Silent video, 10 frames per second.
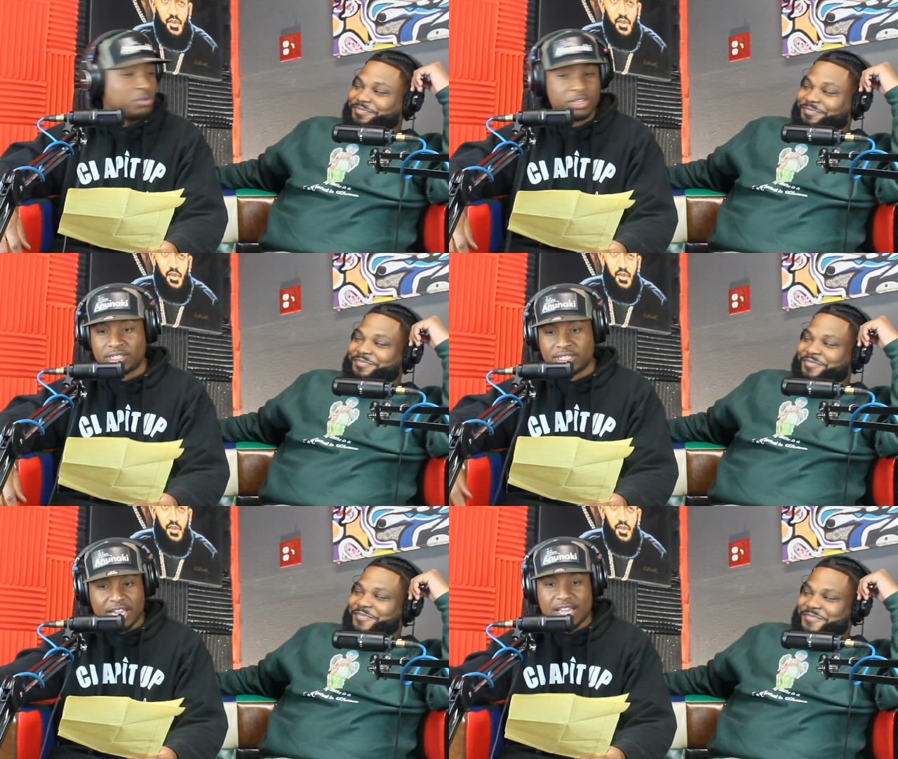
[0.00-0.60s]
Speaker 1: you can
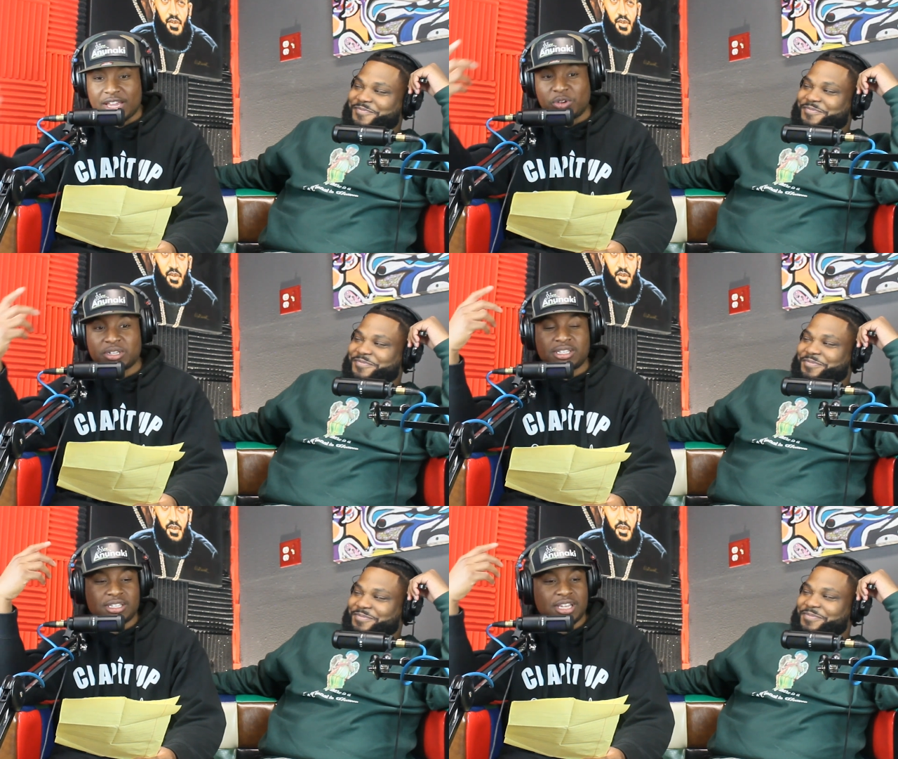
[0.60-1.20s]
see, you
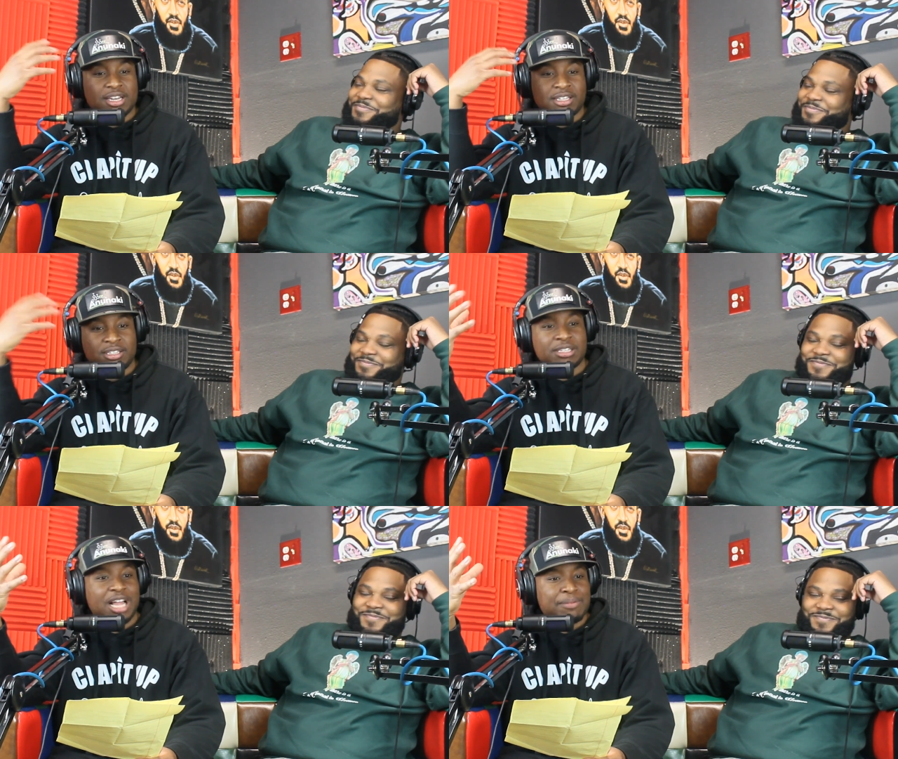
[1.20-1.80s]
can see the
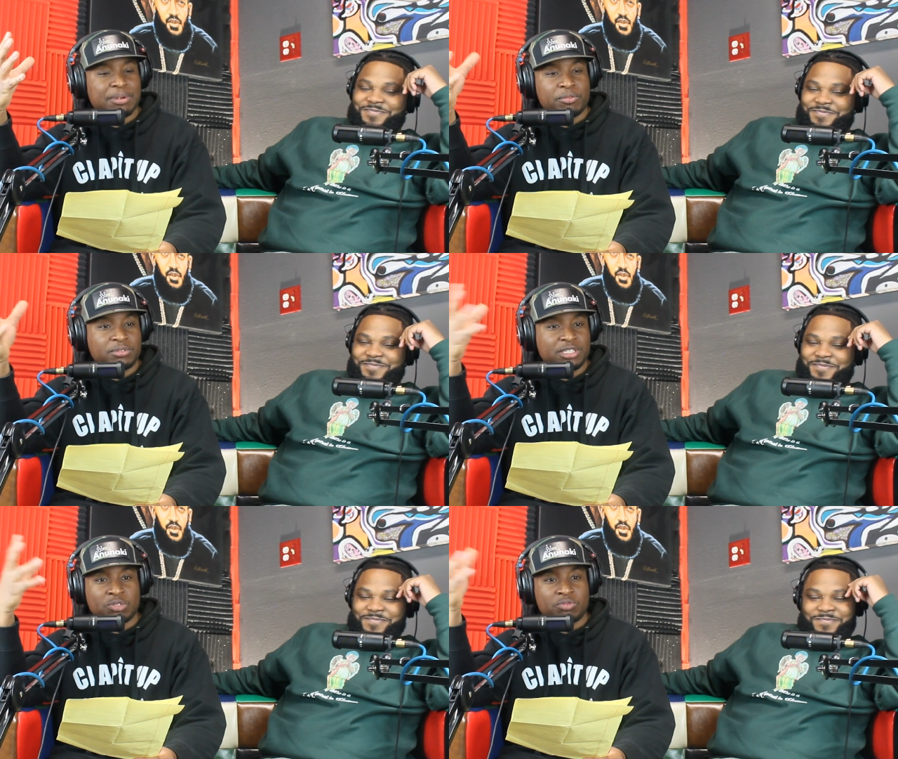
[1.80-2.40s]
like. I remember
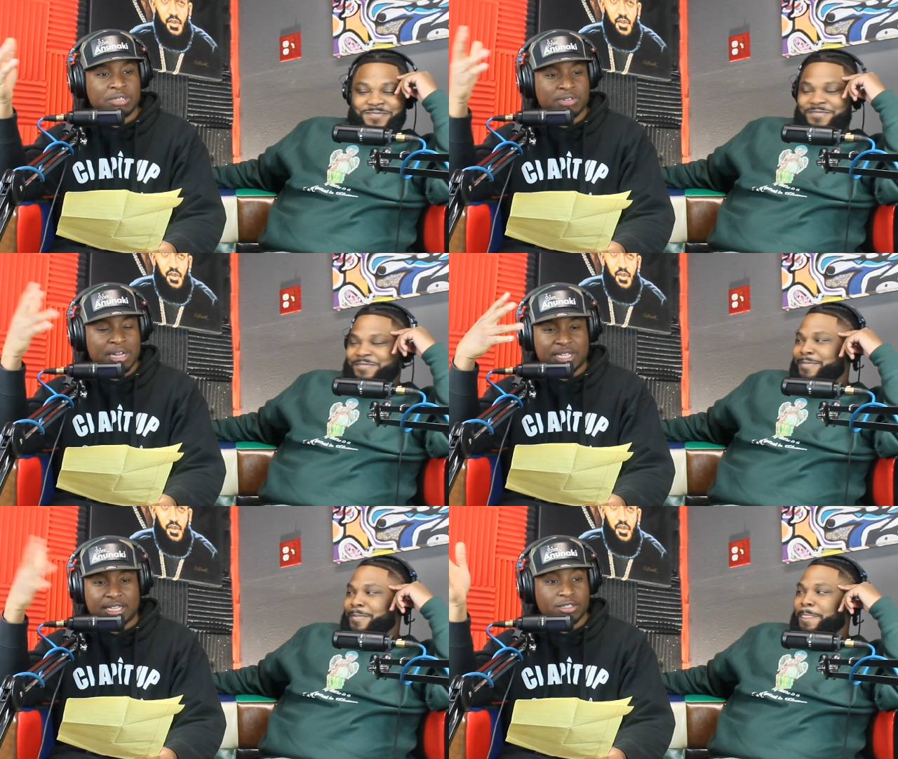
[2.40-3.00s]
a situation where
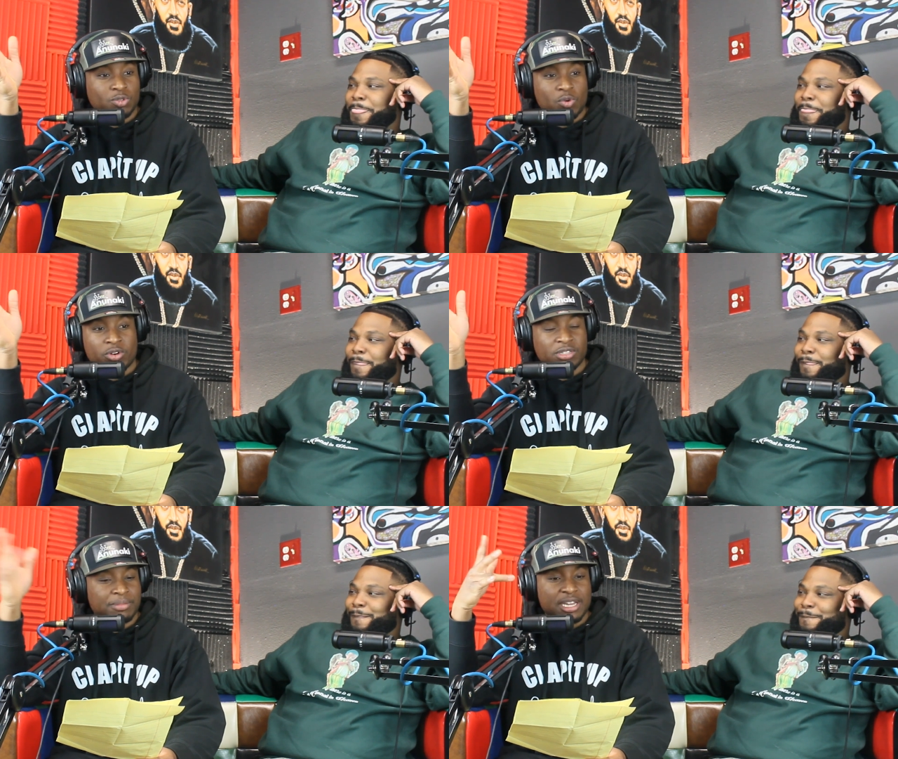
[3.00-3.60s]
they was at the
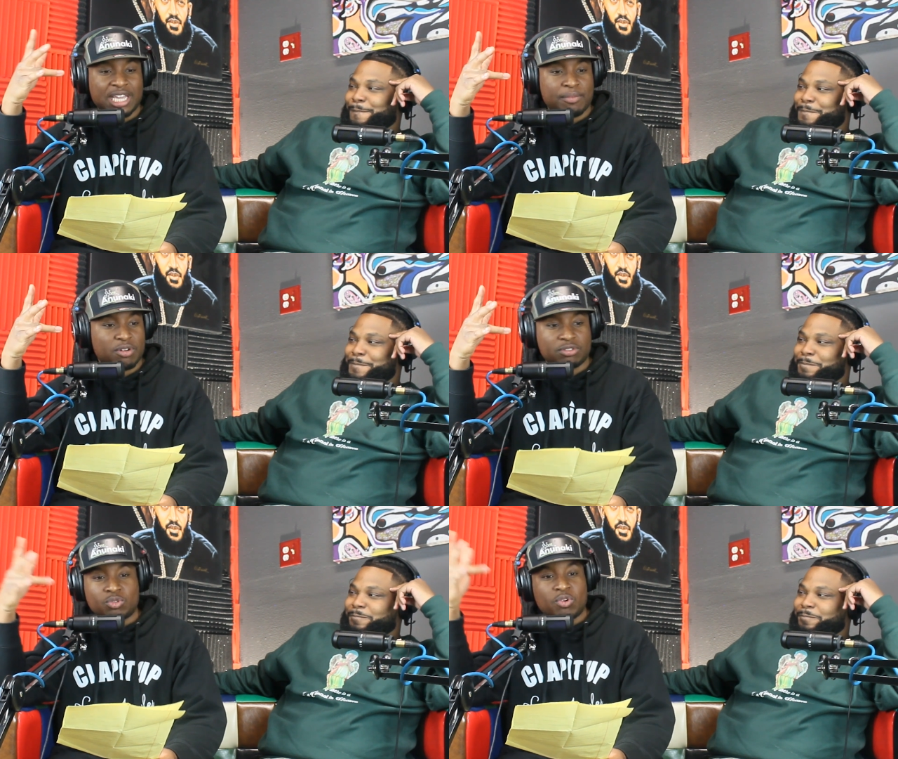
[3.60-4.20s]
store and somebody came out
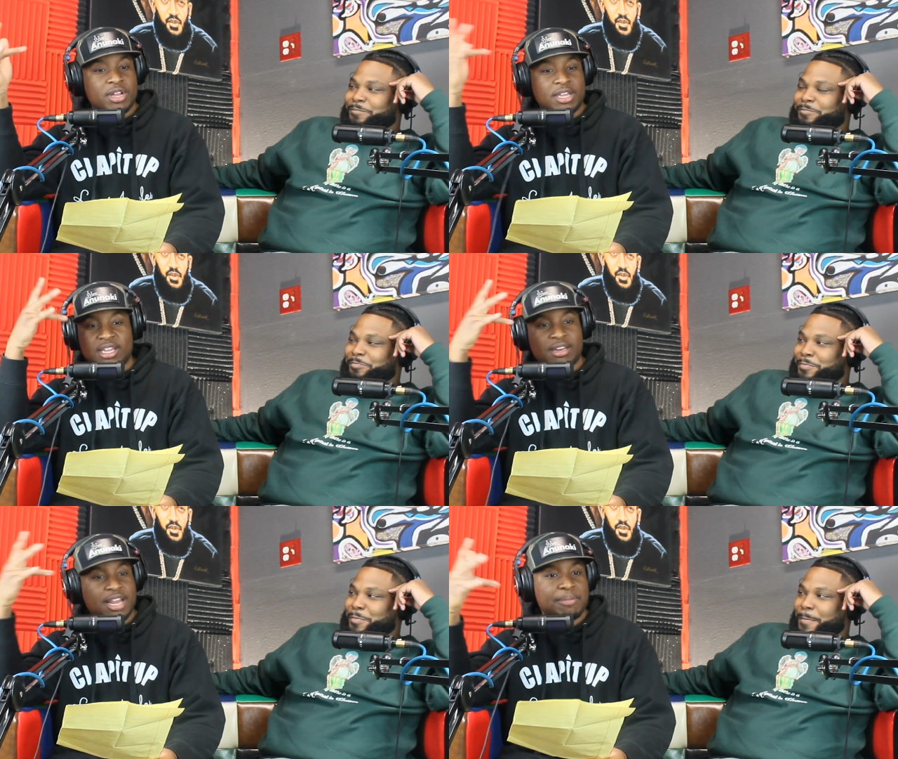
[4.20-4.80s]
of the store, they
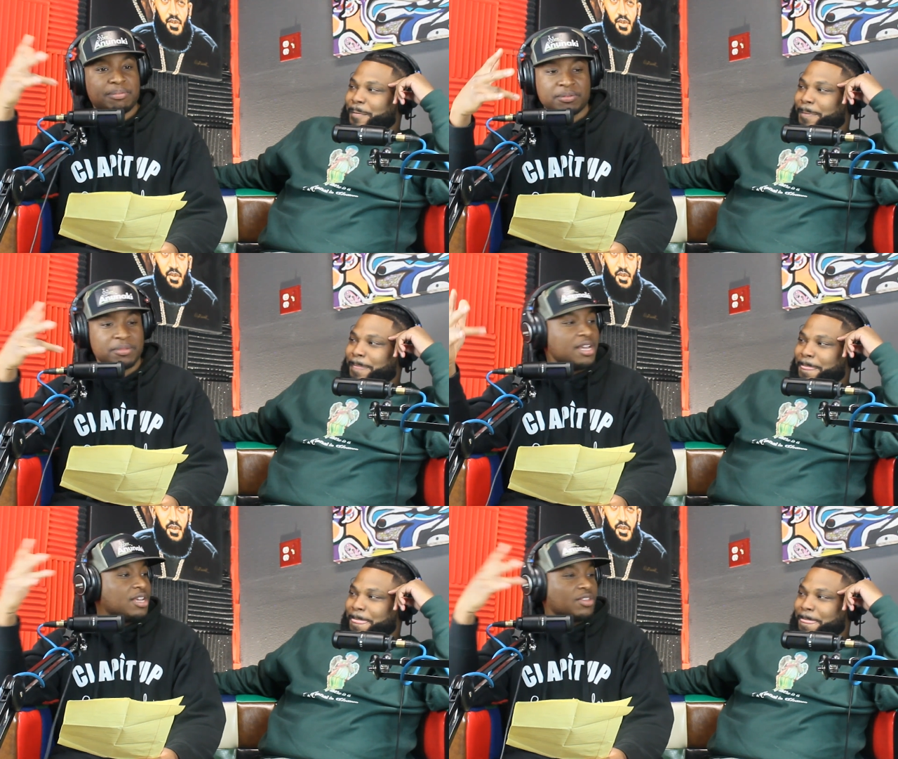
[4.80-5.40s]
kidnapped them.
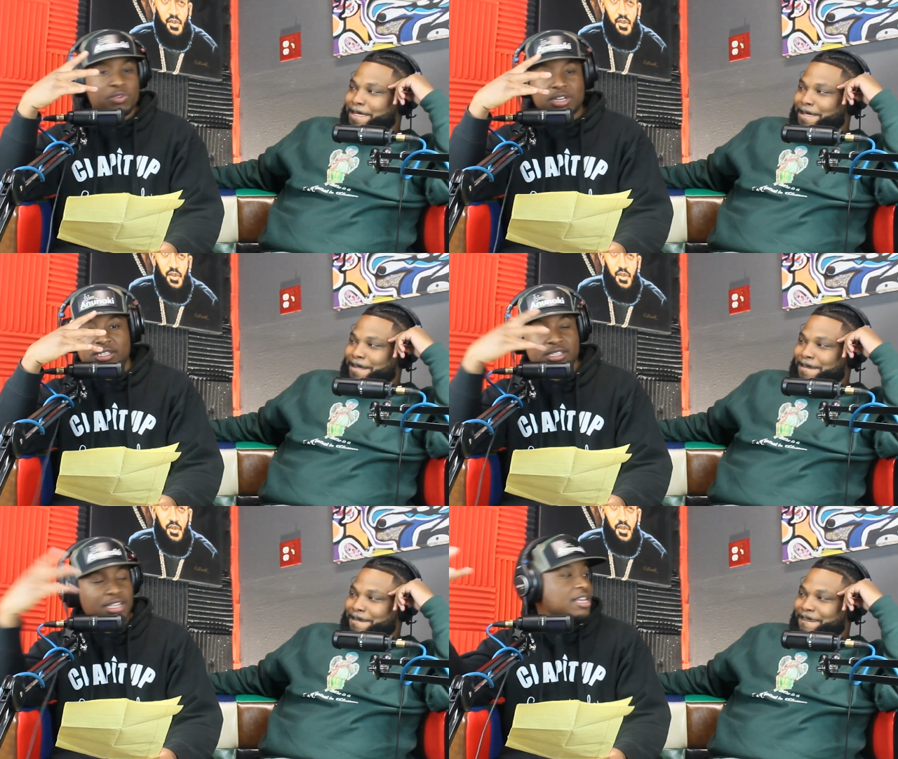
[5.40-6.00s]
You can
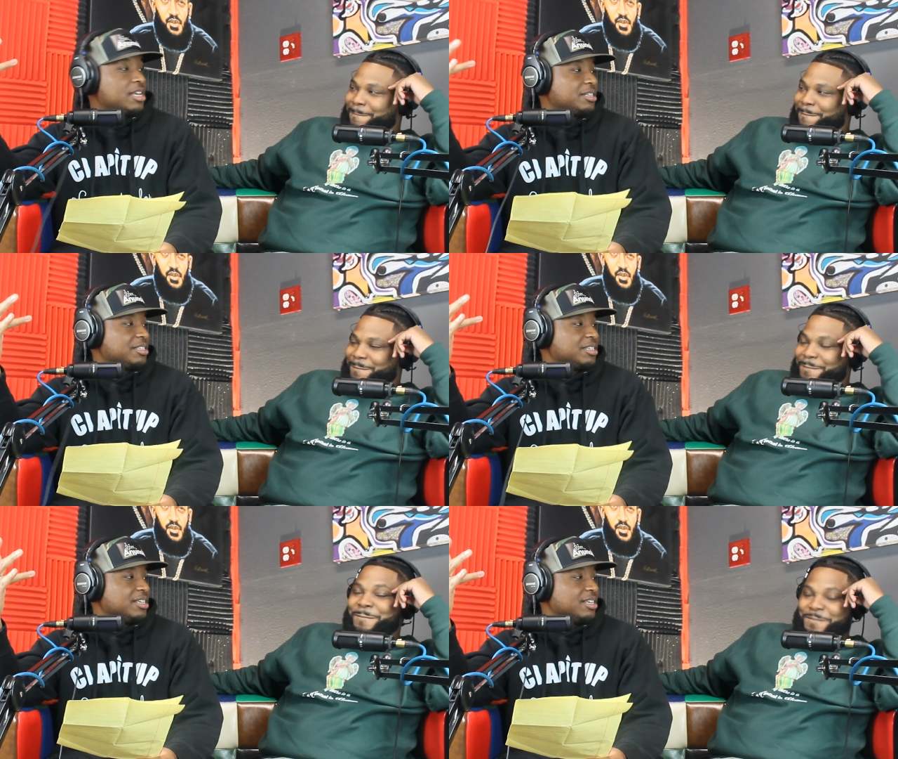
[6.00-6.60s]
see it,
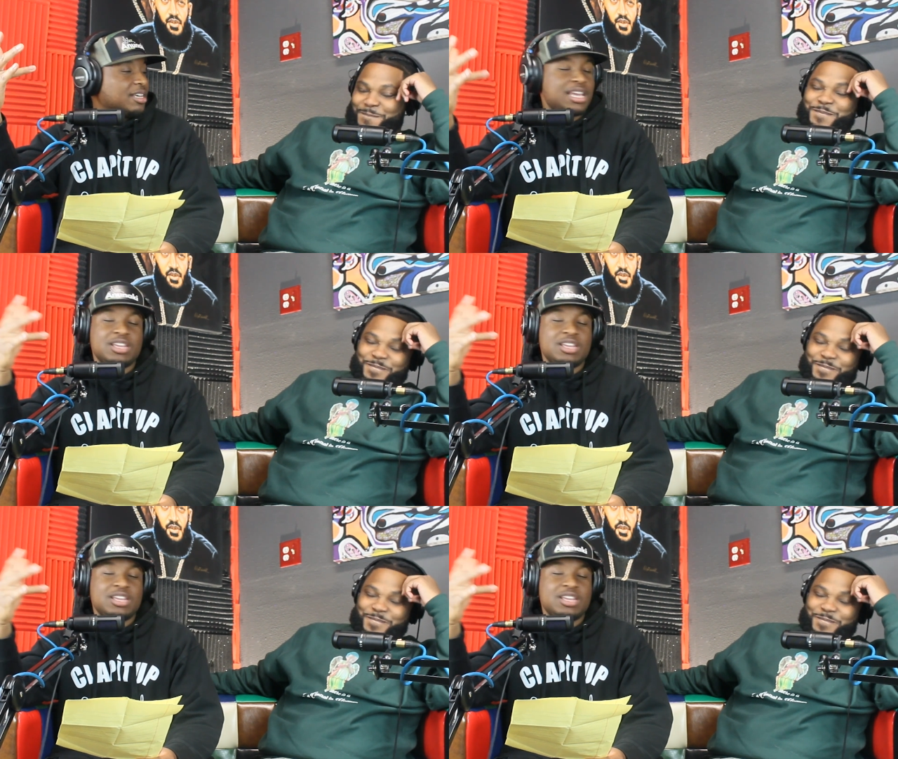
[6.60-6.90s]
mm -hmm. and